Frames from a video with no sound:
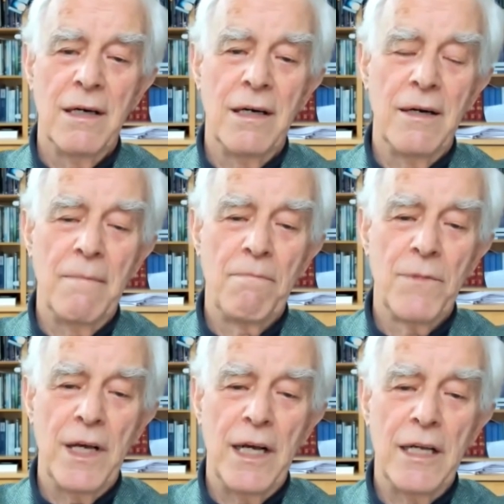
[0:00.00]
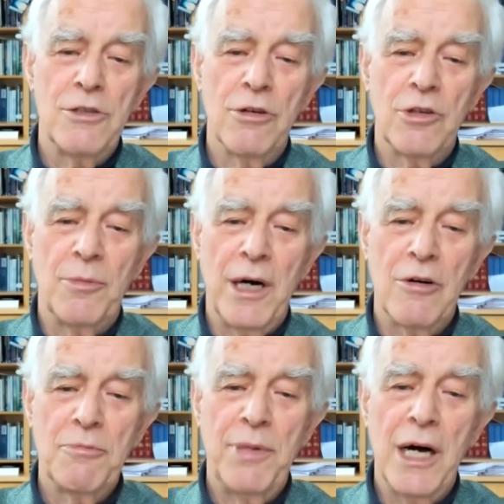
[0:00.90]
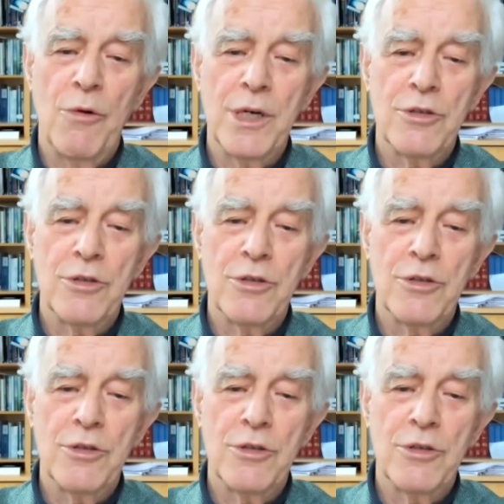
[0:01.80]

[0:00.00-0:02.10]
Uh, it's not about power.